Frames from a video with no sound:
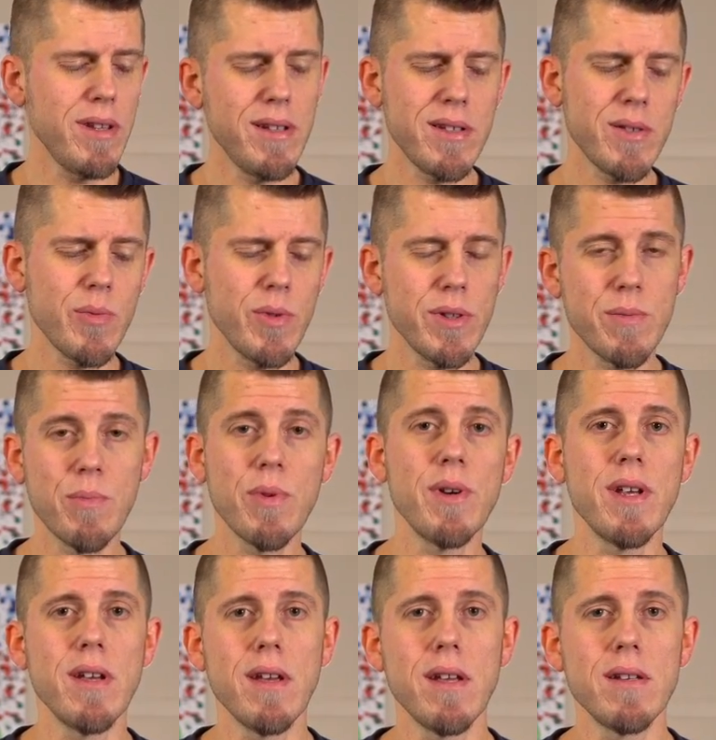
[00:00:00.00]
this was
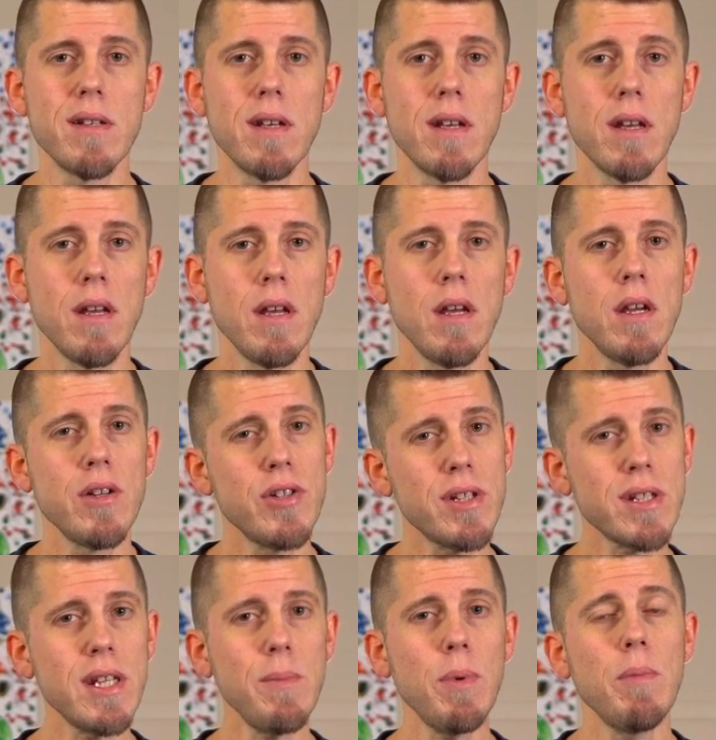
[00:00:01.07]
pretty easy.
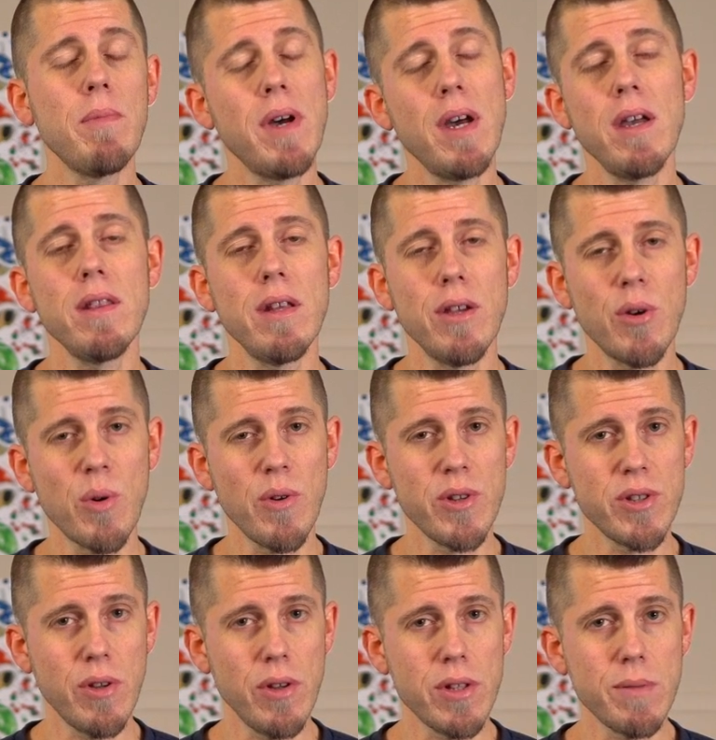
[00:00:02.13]
Just keep in mind that your
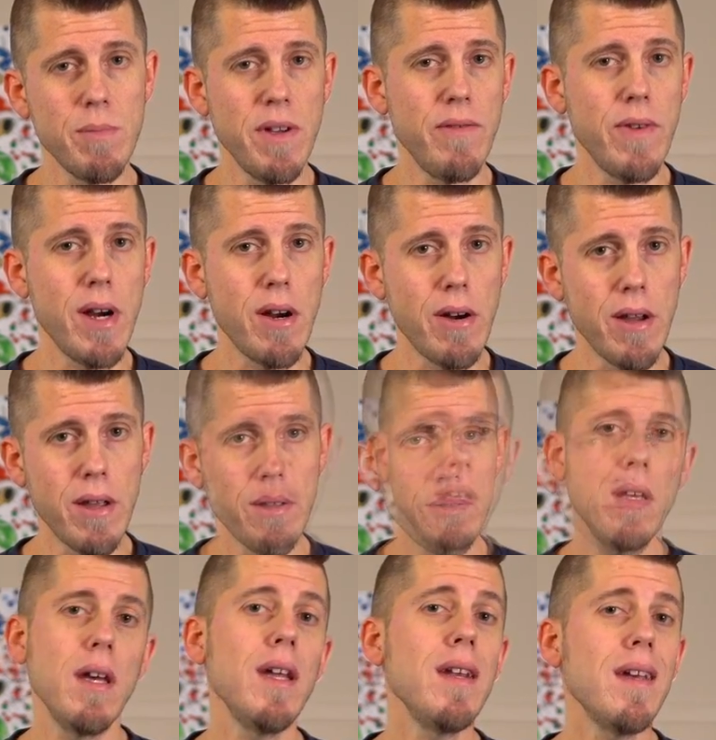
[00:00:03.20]
results may vary.
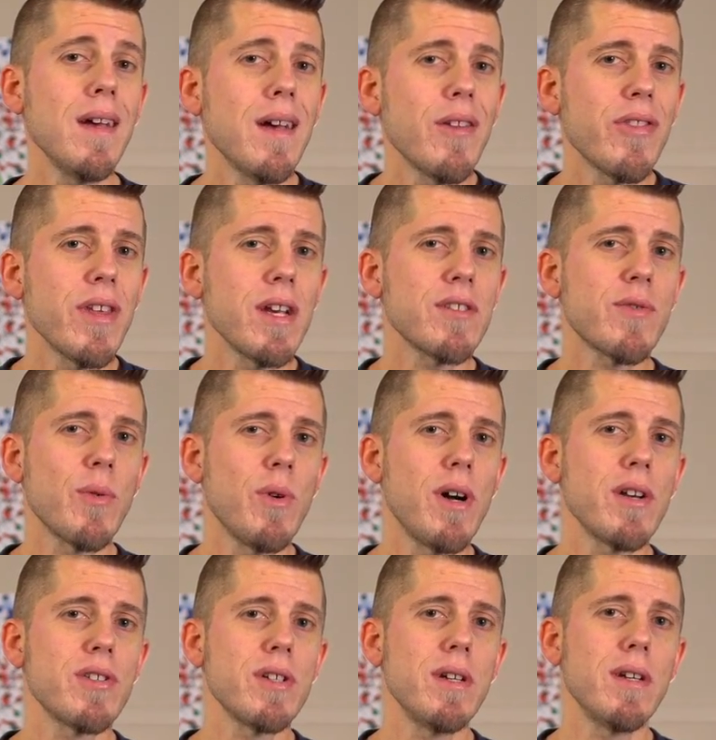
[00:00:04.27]
Anyhow, thanks for
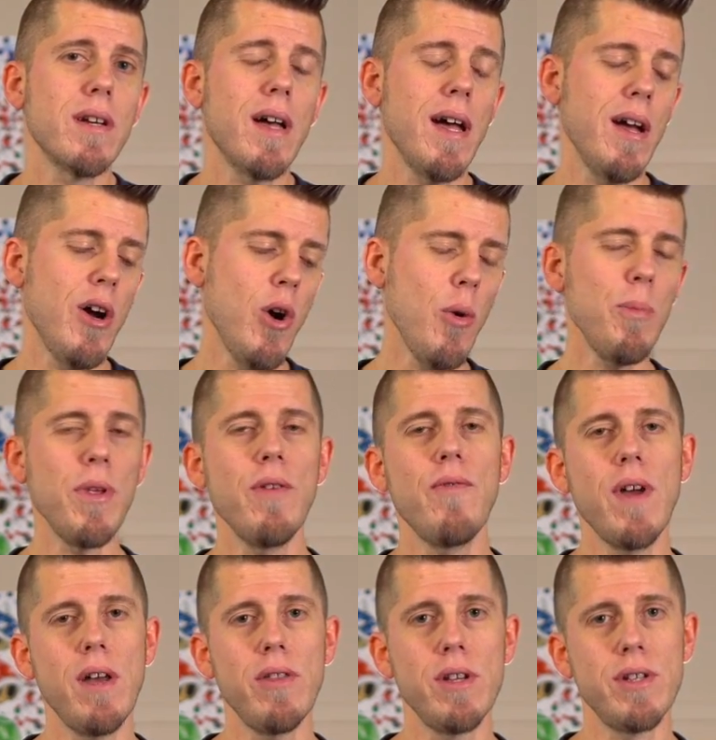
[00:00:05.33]
watching. I hope you
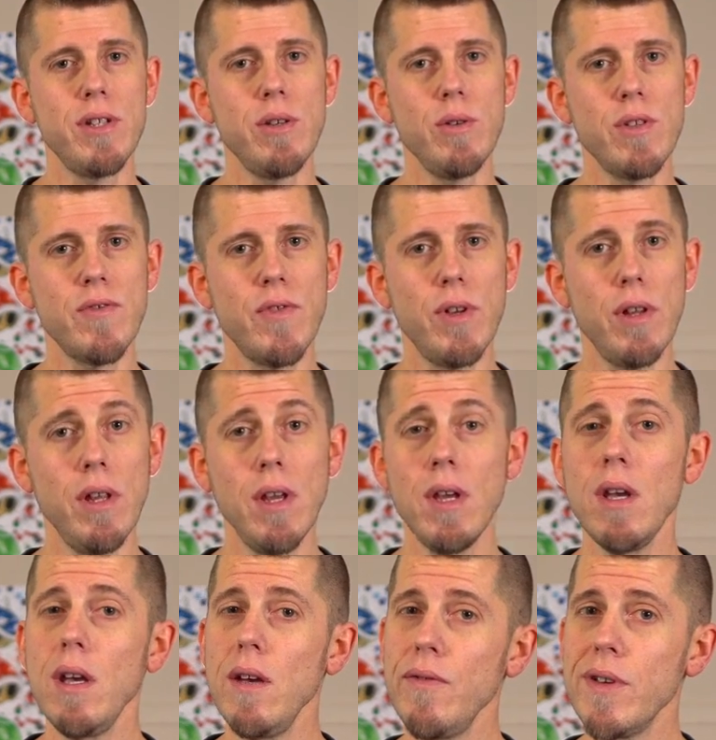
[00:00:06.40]
found this useful.
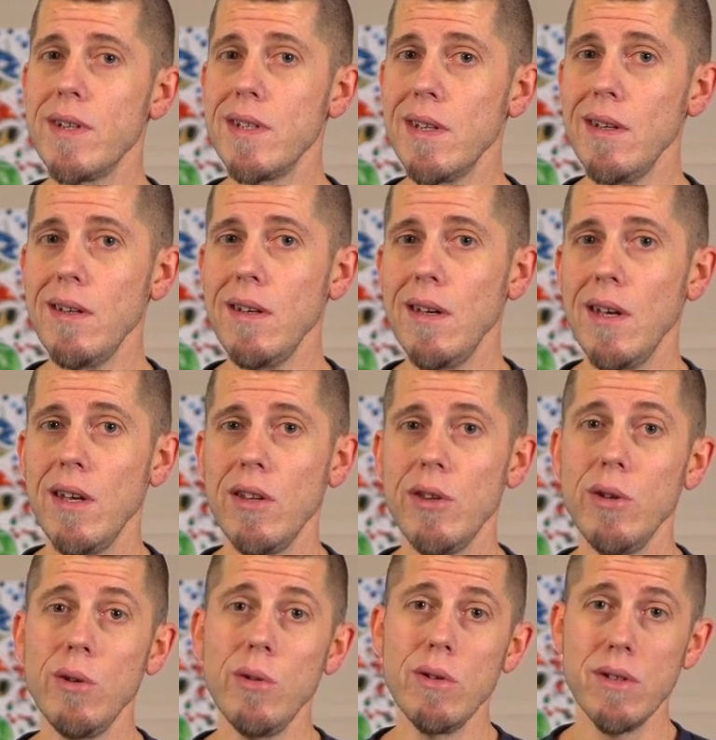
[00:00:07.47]
If you did,
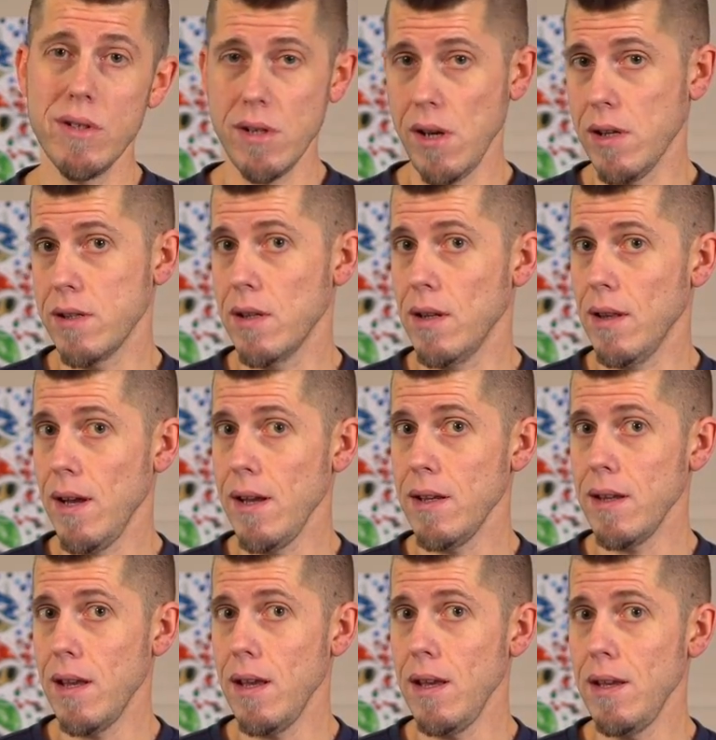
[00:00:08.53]
you could toss it a
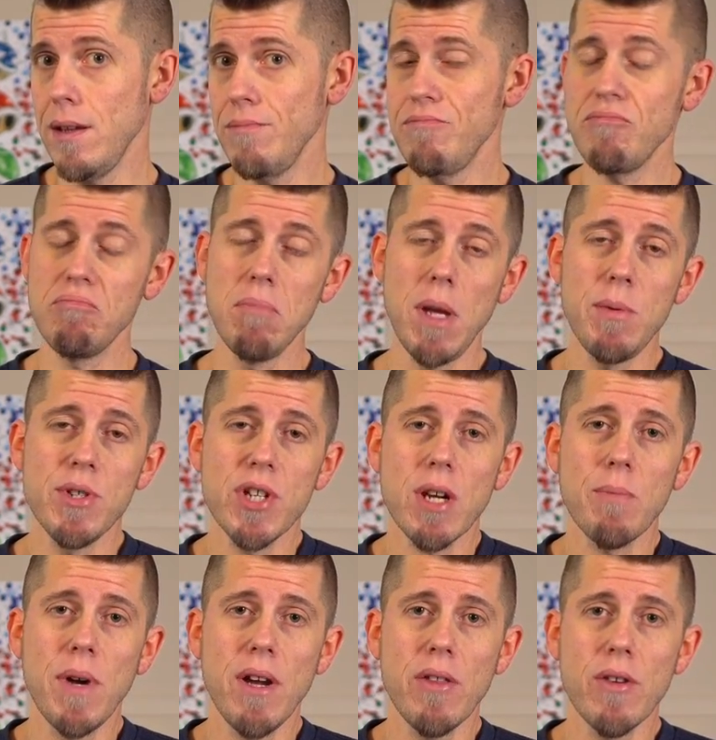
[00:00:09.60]
like and maybe
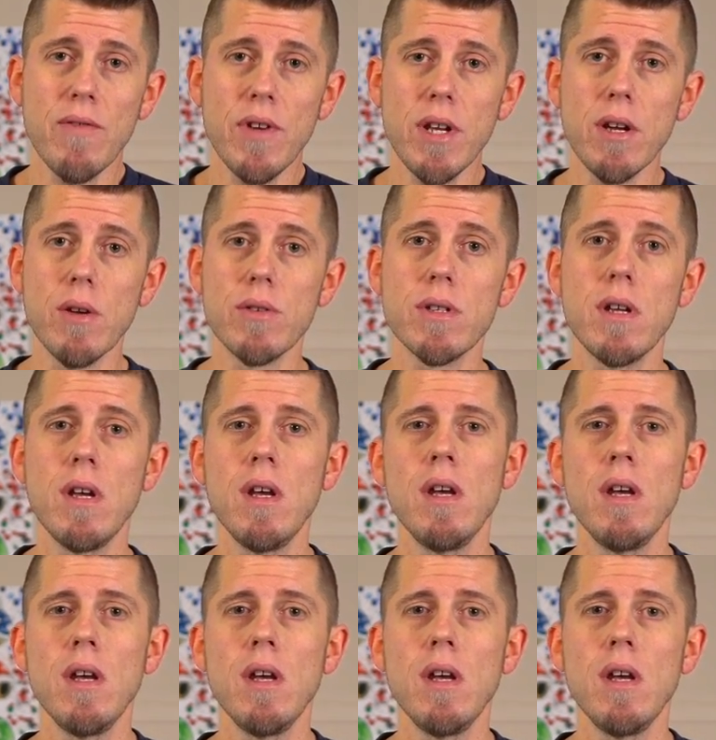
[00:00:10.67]
check my other videos.